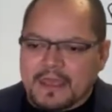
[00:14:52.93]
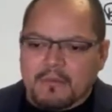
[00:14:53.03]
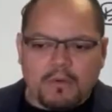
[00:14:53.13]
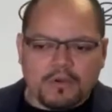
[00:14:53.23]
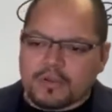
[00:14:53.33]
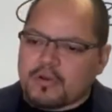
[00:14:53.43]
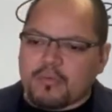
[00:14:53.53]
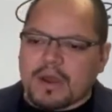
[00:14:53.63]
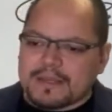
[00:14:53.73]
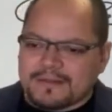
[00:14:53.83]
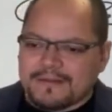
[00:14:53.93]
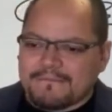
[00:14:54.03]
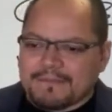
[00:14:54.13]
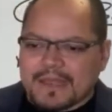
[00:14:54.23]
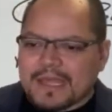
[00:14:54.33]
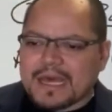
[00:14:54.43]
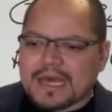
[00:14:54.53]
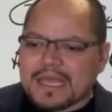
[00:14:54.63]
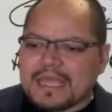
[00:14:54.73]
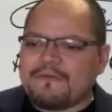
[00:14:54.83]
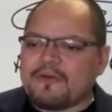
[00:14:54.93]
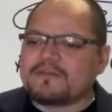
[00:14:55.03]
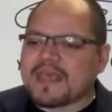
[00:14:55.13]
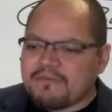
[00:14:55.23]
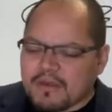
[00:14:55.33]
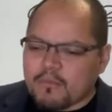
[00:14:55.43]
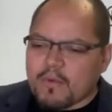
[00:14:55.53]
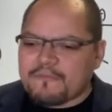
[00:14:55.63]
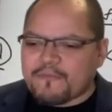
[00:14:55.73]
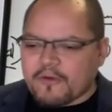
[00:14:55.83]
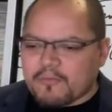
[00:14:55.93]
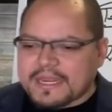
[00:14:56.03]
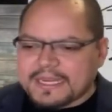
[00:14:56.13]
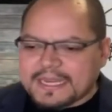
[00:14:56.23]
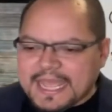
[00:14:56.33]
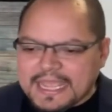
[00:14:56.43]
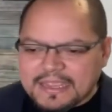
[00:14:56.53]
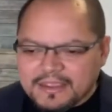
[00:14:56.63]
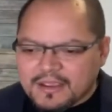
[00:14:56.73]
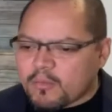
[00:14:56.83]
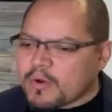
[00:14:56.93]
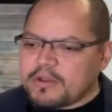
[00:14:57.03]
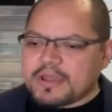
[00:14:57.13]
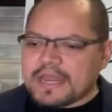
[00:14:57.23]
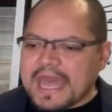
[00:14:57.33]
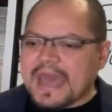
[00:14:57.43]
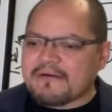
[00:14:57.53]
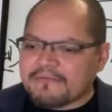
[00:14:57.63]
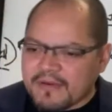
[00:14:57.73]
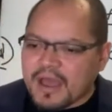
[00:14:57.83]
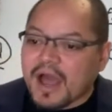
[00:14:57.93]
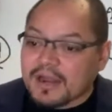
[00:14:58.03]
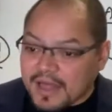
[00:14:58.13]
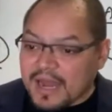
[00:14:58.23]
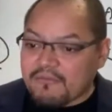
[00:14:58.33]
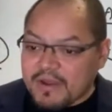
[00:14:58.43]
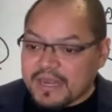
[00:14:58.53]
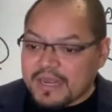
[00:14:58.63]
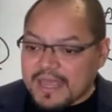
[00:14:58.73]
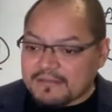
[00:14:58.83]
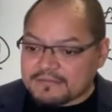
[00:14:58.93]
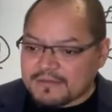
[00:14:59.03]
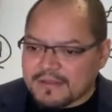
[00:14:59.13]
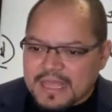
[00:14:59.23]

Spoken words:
Well, you know what? If you're saving away for a rainy day, what are you going to have? A lot of rainy days.